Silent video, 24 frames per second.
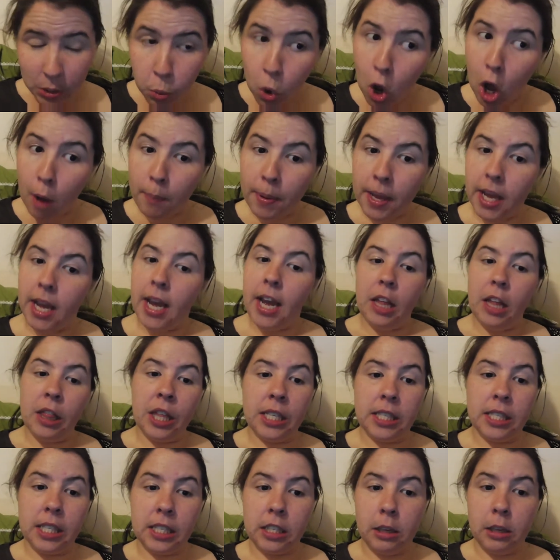swap.
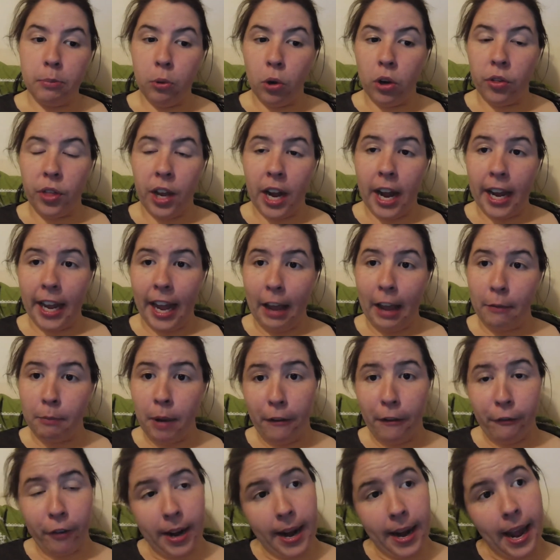This is the book that I gave
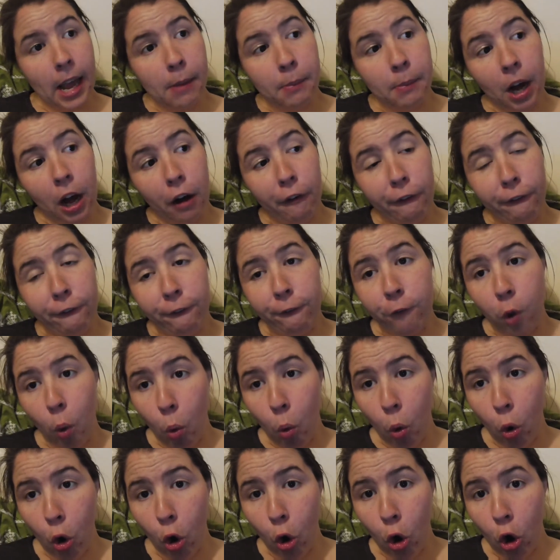my friend Emma,
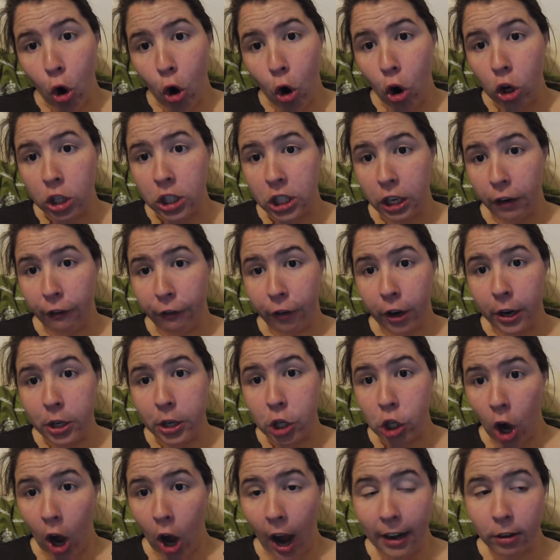four
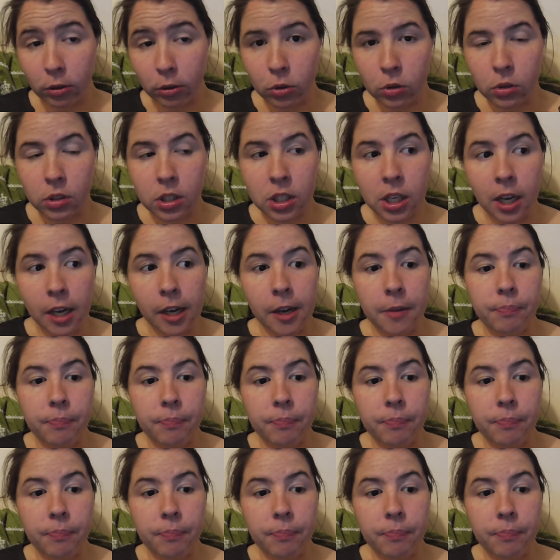different titles.